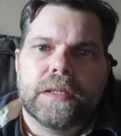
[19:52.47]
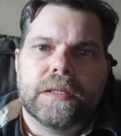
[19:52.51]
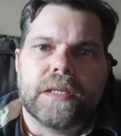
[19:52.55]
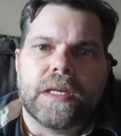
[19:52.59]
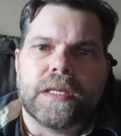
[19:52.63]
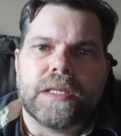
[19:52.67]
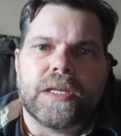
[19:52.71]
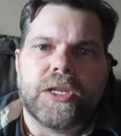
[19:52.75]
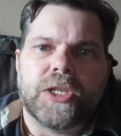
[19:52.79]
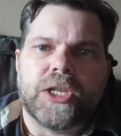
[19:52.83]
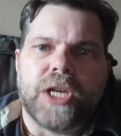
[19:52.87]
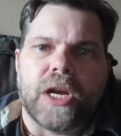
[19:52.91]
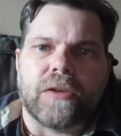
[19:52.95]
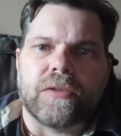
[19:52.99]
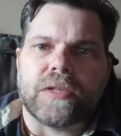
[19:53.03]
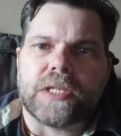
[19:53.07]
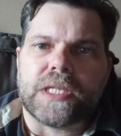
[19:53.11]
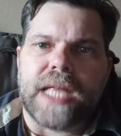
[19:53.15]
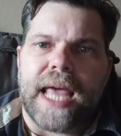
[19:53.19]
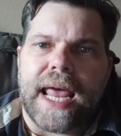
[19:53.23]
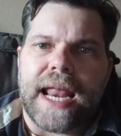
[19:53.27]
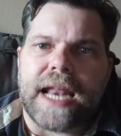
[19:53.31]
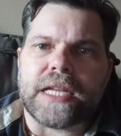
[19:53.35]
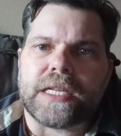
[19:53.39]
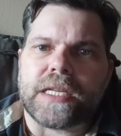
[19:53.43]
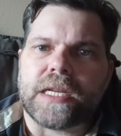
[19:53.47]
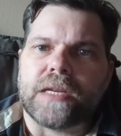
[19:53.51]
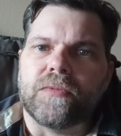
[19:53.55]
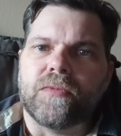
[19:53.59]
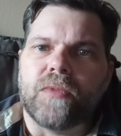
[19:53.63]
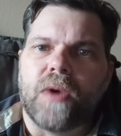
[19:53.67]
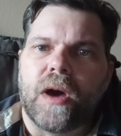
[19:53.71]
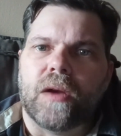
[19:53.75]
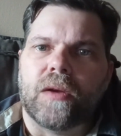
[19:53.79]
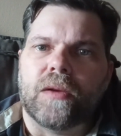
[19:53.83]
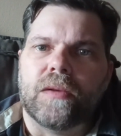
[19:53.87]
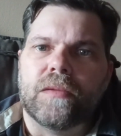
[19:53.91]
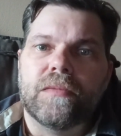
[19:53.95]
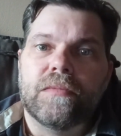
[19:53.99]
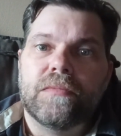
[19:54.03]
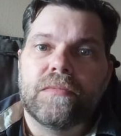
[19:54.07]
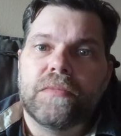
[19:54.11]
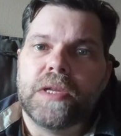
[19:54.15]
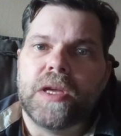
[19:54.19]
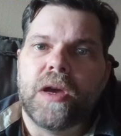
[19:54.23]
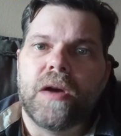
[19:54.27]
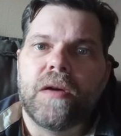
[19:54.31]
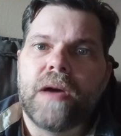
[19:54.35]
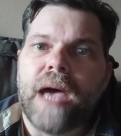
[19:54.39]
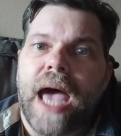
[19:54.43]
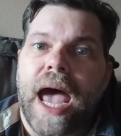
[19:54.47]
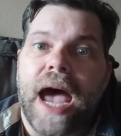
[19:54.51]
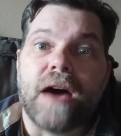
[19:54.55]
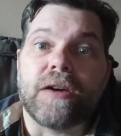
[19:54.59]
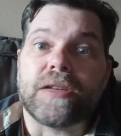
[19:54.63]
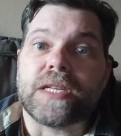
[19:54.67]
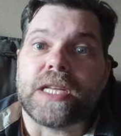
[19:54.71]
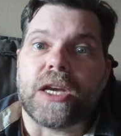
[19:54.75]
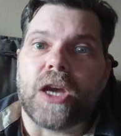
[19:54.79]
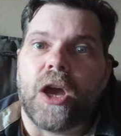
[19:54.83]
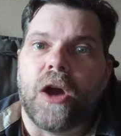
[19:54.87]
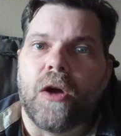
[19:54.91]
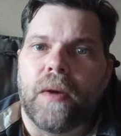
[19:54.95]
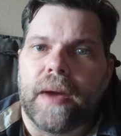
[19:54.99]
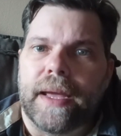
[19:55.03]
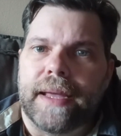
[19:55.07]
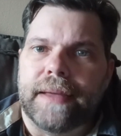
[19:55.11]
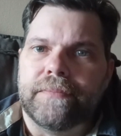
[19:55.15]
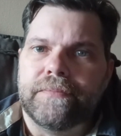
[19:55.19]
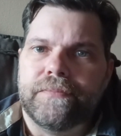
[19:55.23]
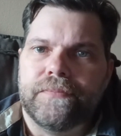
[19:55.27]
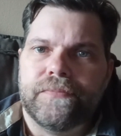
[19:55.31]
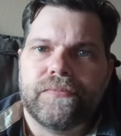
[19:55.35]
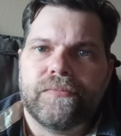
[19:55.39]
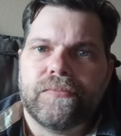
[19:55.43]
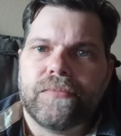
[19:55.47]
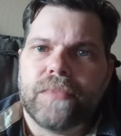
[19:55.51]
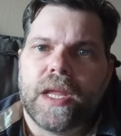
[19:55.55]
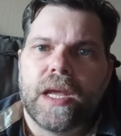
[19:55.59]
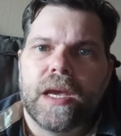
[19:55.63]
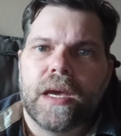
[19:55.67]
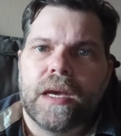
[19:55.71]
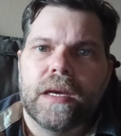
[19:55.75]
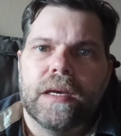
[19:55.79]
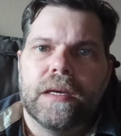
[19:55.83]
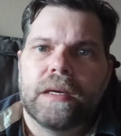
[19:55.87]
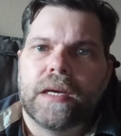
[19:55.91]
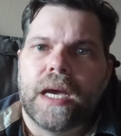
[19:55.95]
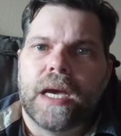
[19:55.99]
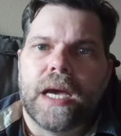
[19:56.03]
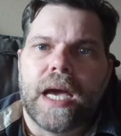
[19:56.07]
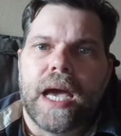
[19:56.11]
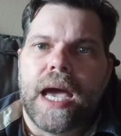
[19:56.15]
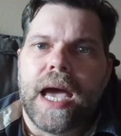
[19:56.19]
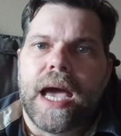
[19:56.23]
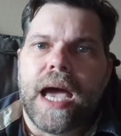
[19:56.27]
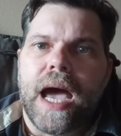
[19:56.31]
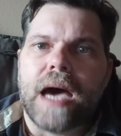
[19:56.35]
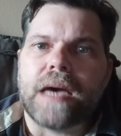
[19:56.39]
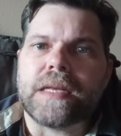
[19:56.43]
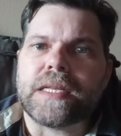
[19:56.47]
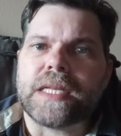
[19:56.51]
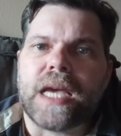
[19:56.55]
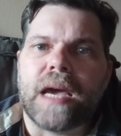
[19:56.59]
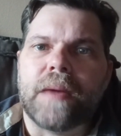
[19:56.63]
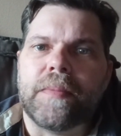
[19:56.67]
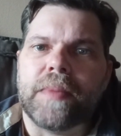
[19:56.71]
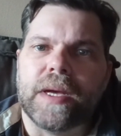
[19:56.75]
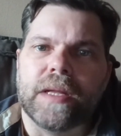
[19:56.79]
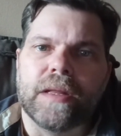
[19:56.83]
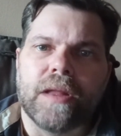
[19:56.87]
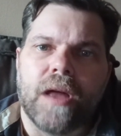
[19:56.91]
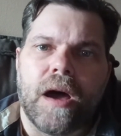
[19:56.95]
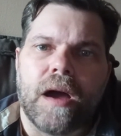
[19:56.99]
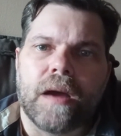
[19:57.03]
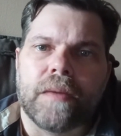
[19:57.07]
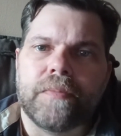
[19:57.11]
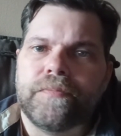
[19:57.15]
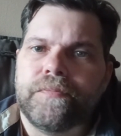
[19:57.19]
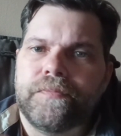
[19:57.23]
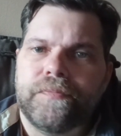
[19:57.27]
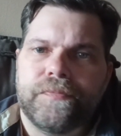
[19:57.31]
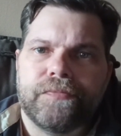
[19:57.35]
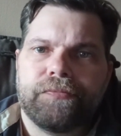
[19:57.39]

Just a general status on how's it going? How's it coming along?